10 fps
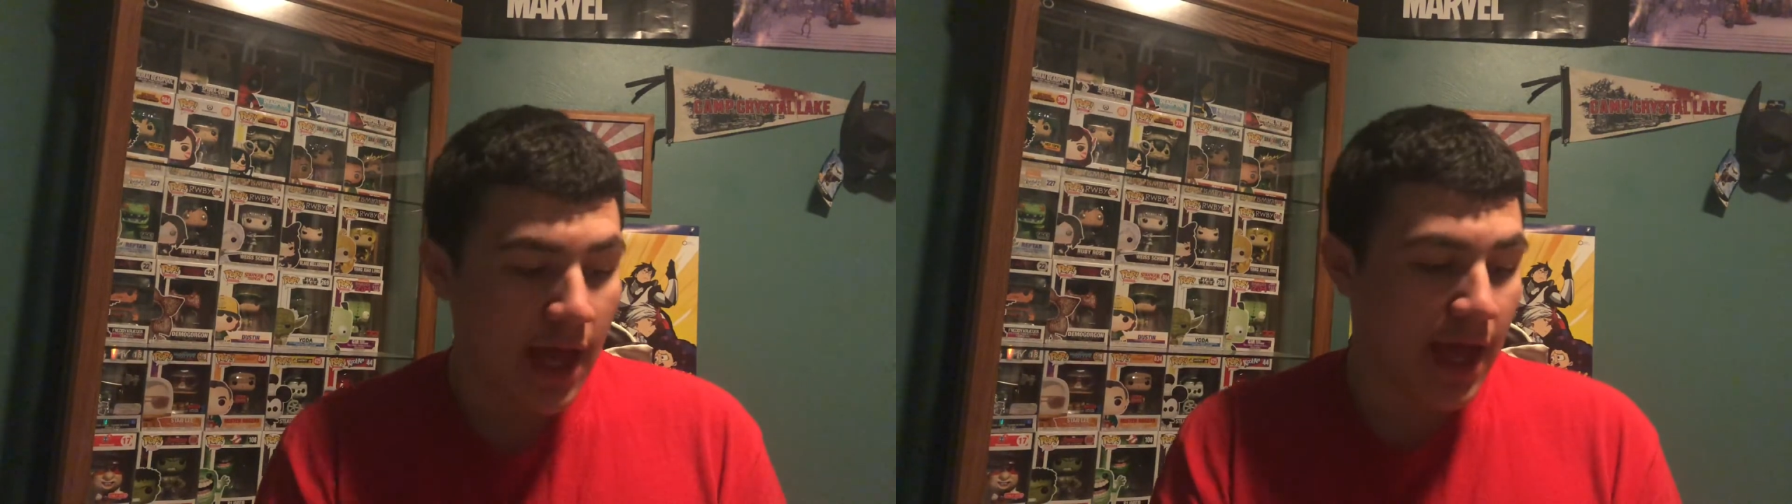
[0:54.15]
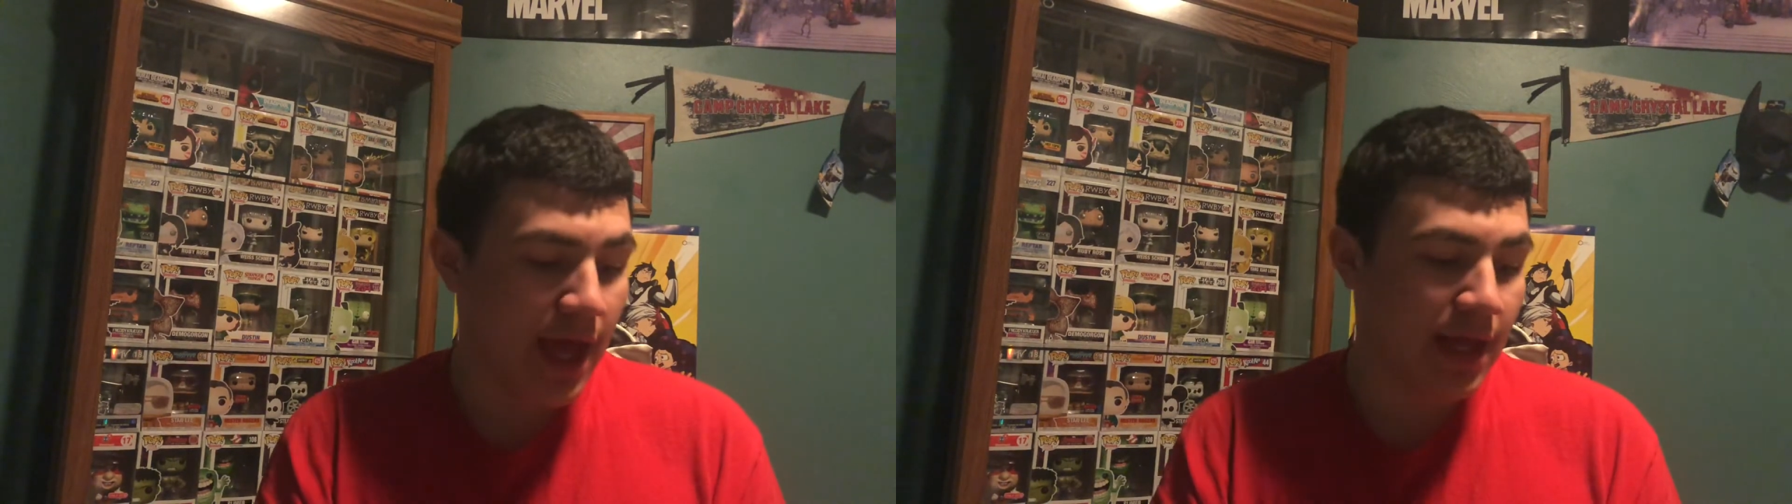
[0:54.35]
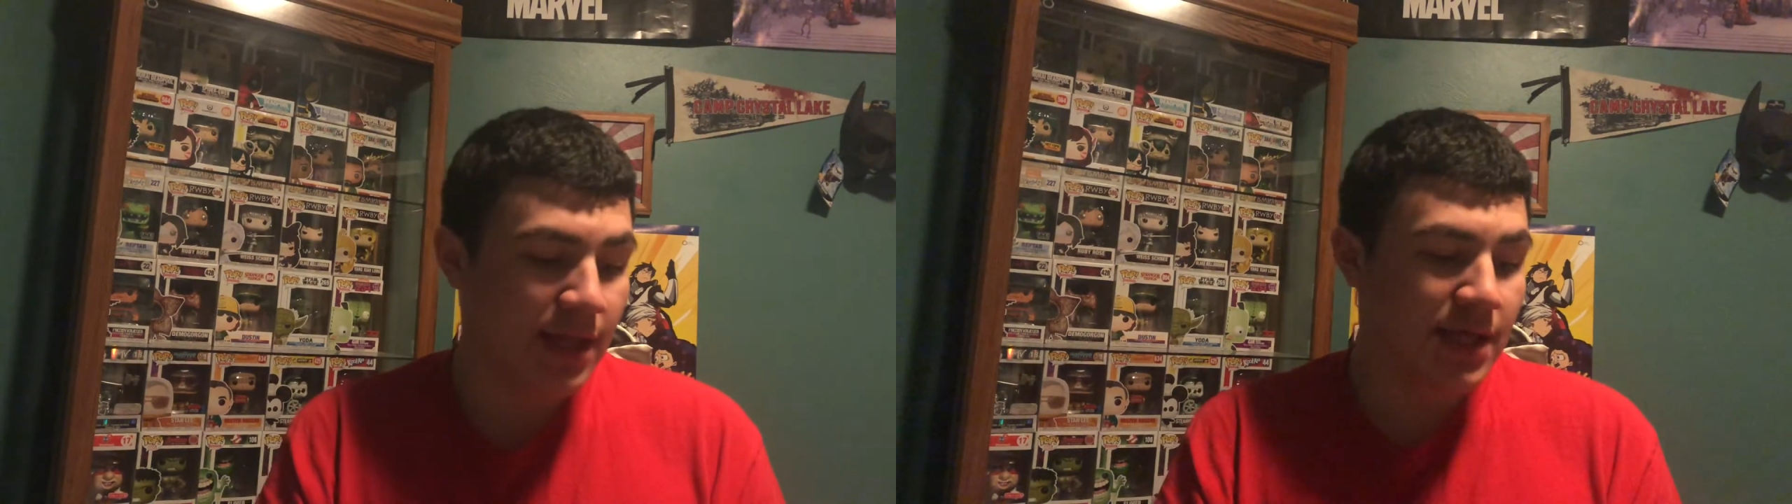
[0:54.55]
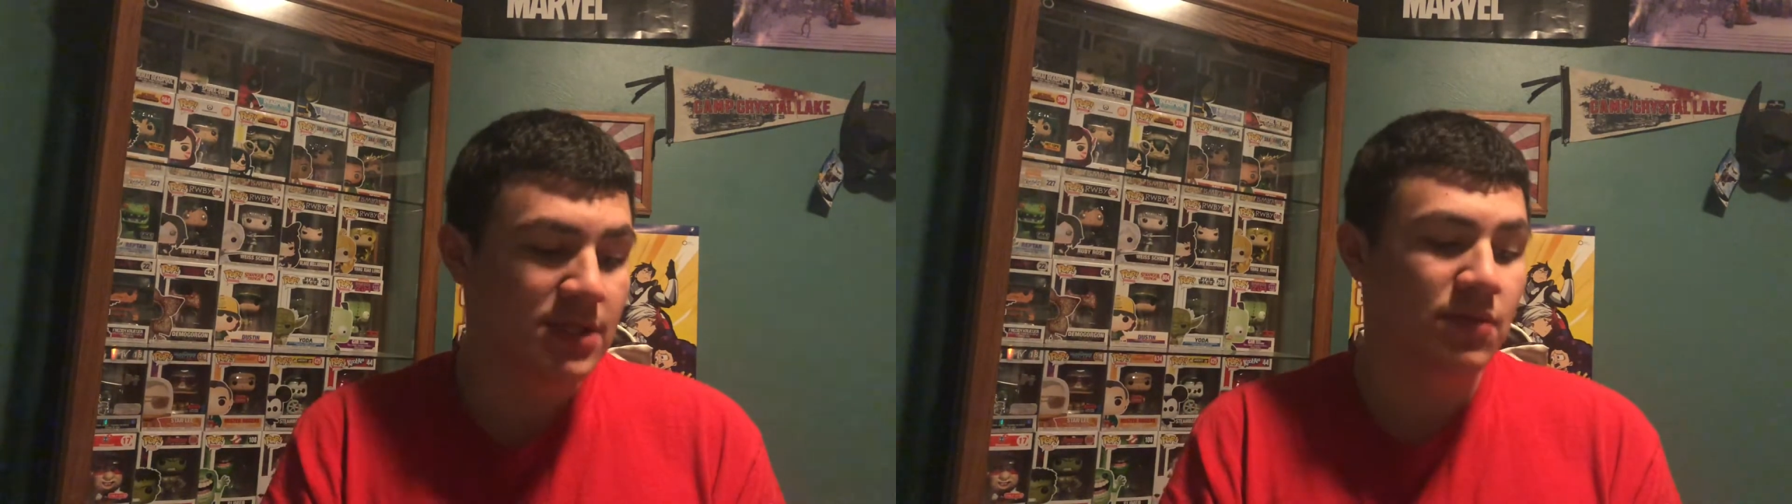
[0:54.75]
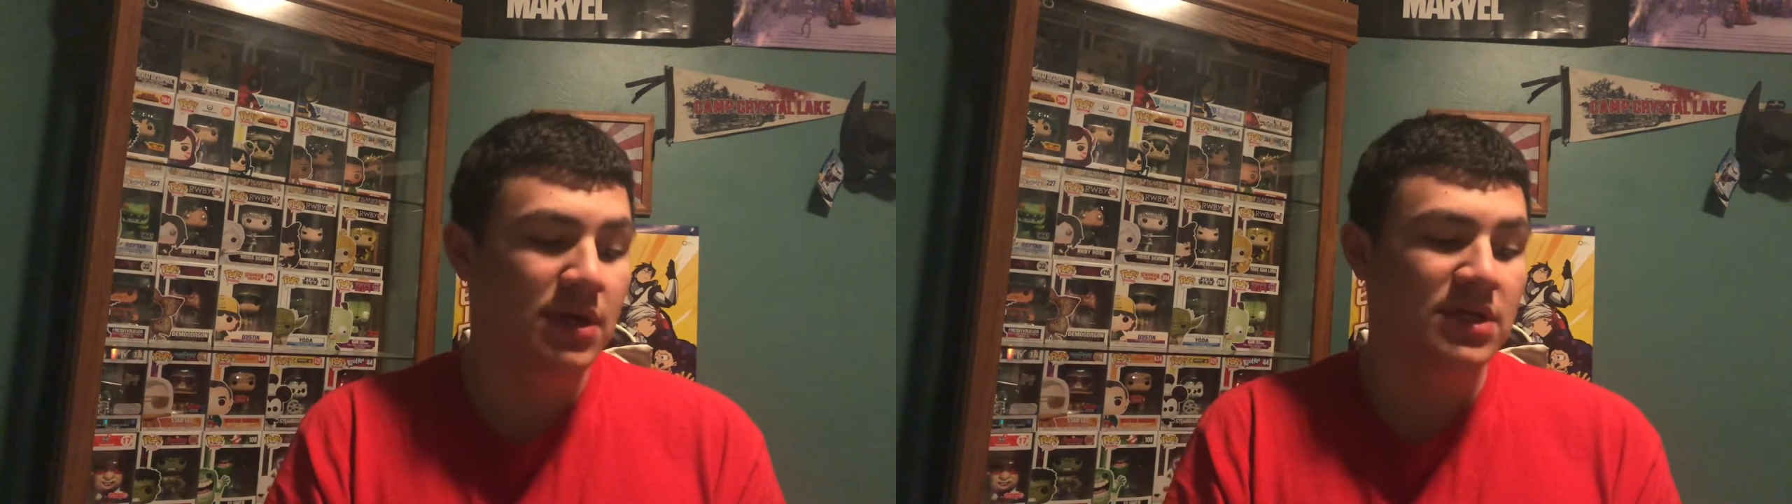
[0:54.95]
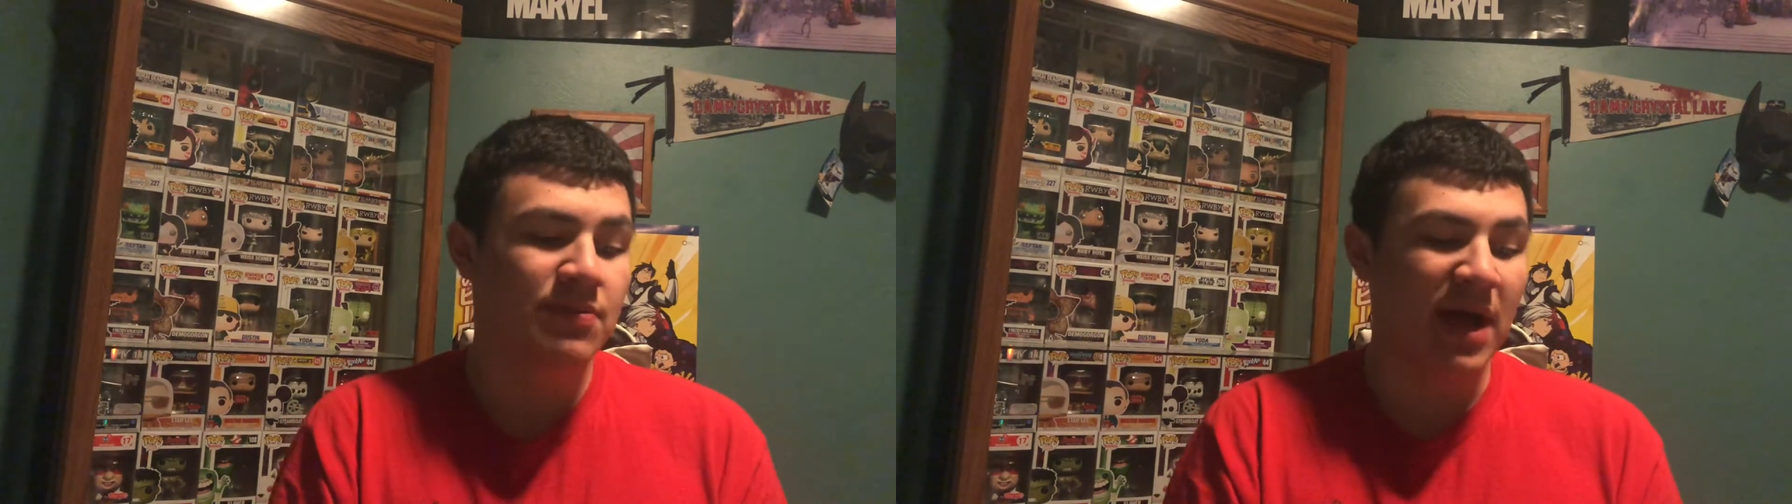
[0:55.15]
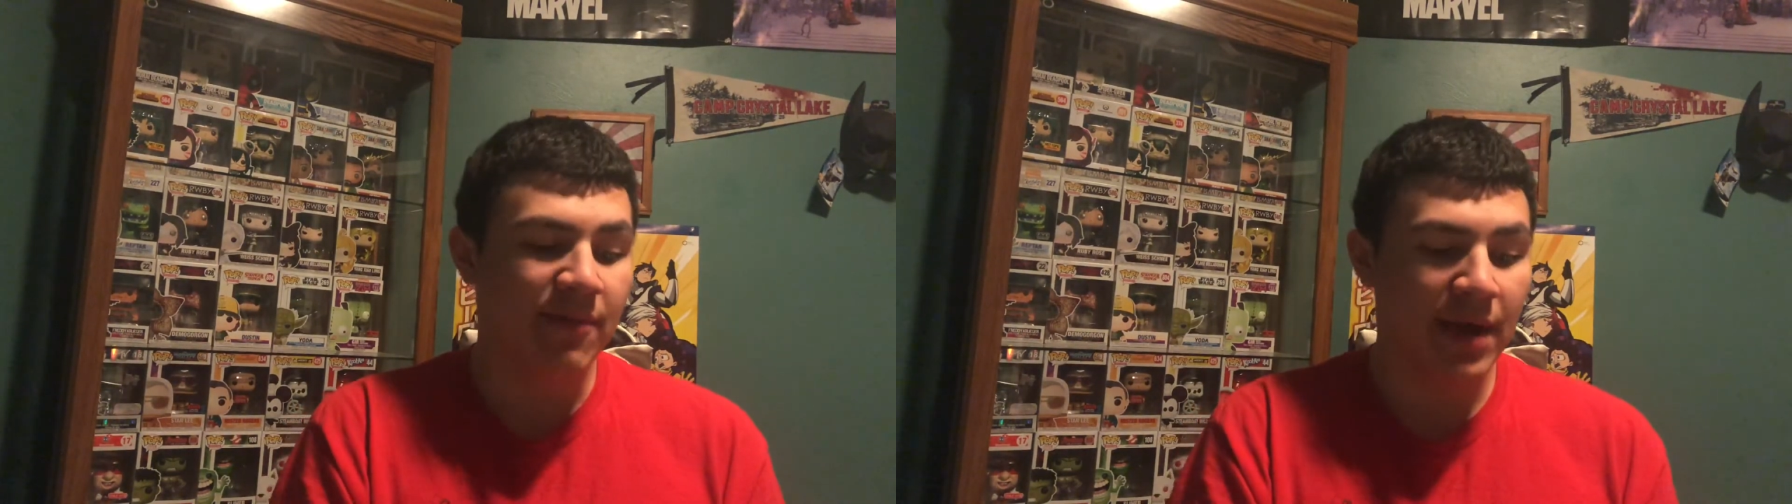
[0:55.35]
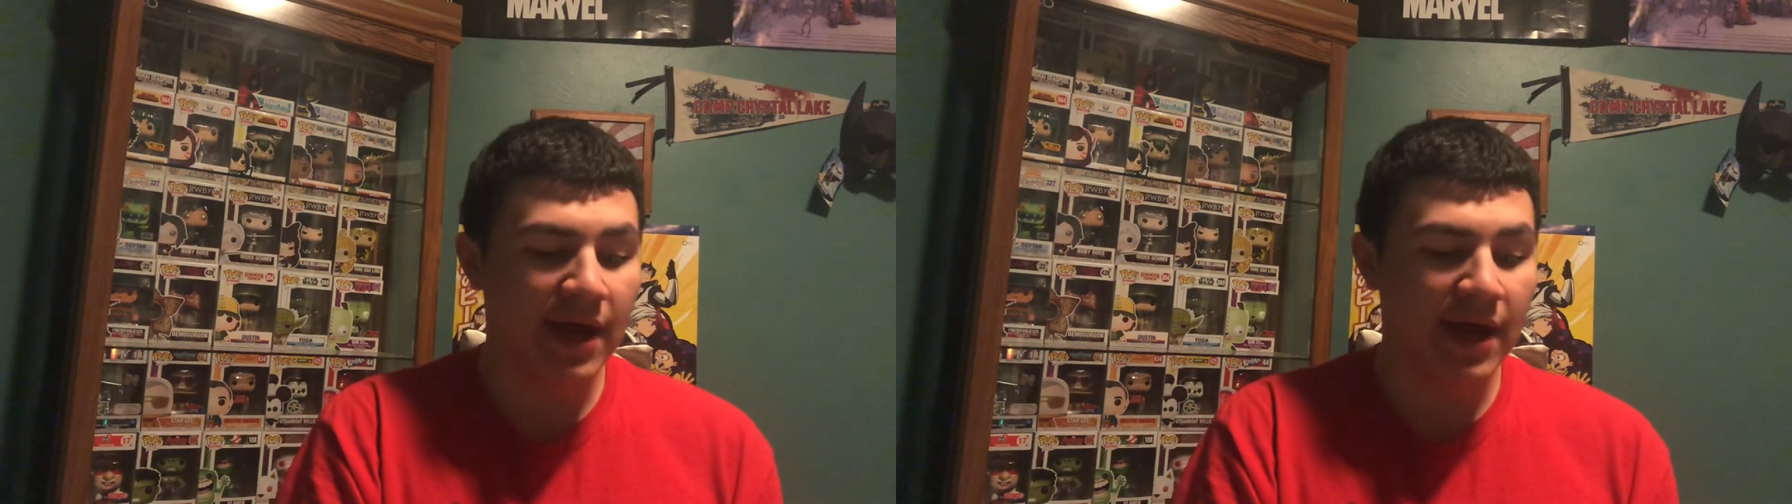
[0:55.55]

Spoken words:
And this one is by